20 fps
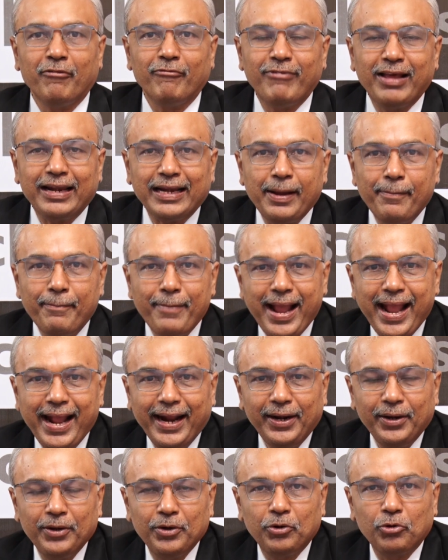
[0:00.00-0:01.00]
Welcome
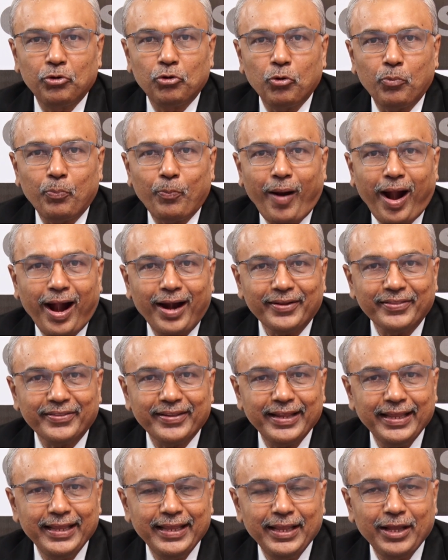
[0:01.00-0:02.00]
back to part
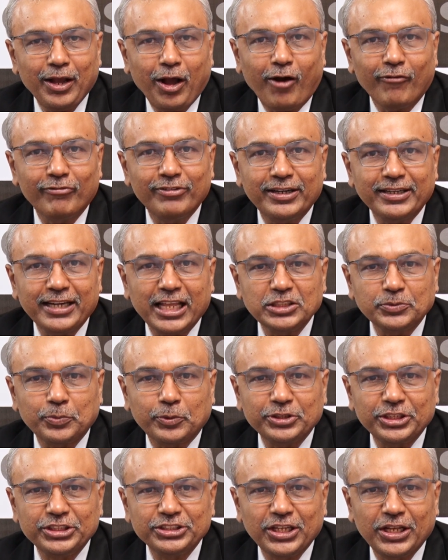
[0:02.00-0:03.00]
3 of the test
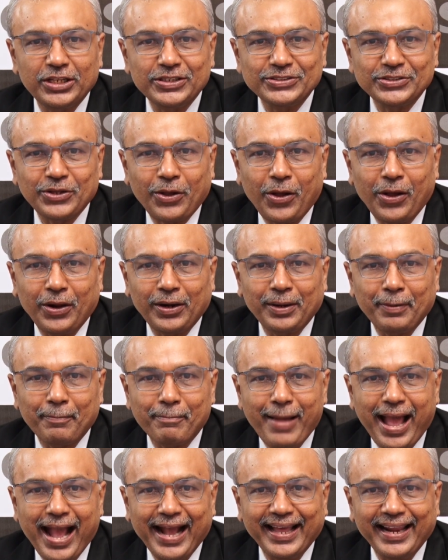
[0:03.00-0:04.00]
positions on
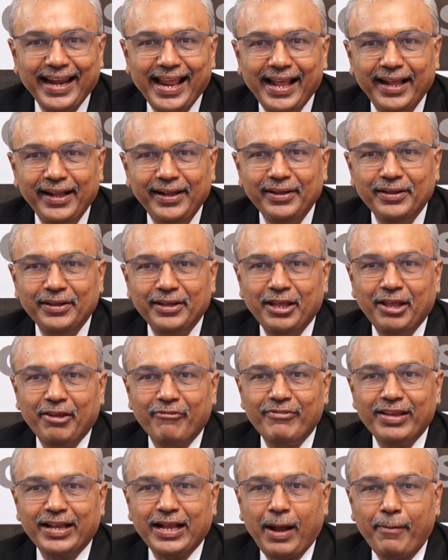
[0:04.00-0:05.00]
back rank.
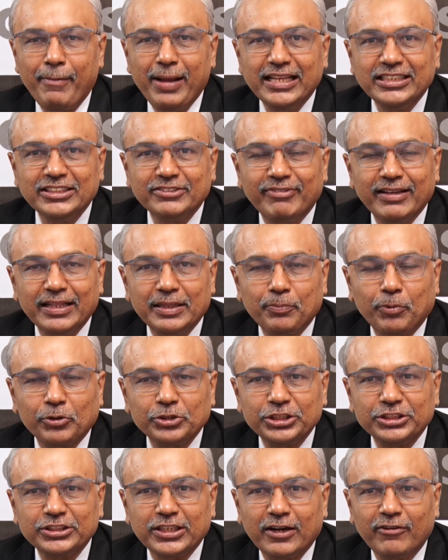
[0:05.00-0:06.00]
We commence with
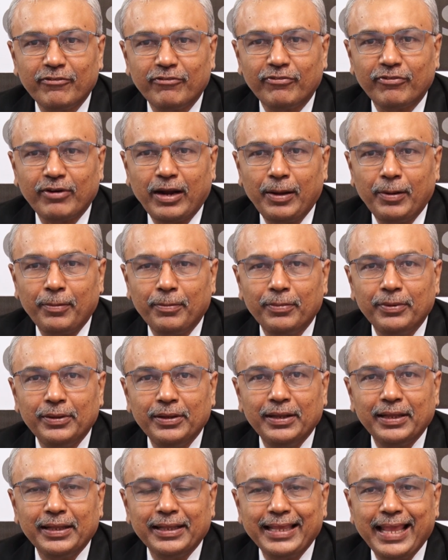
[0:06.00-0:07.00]
position from
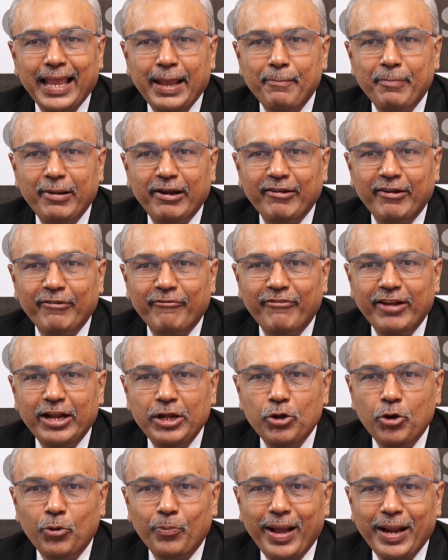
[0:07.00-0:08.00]
game between
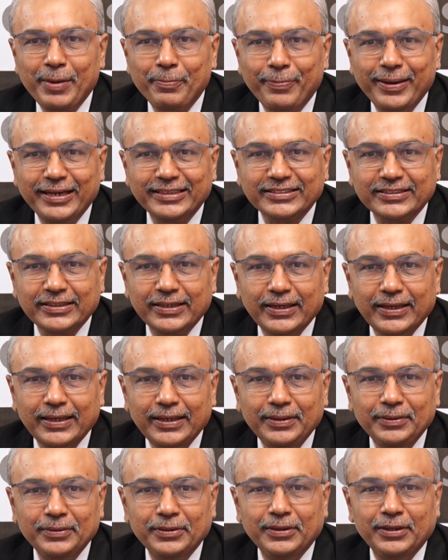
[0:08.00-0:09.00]
Willoup and
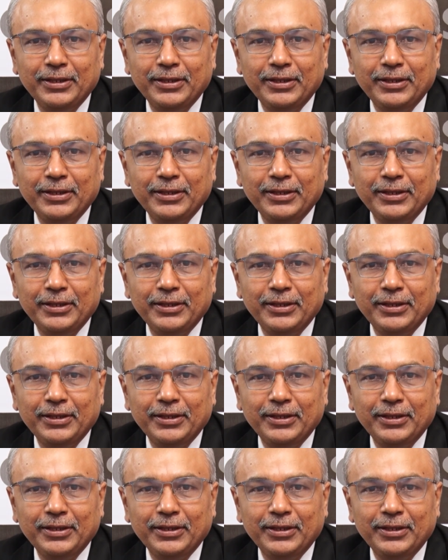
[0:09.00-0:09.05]
Pitsker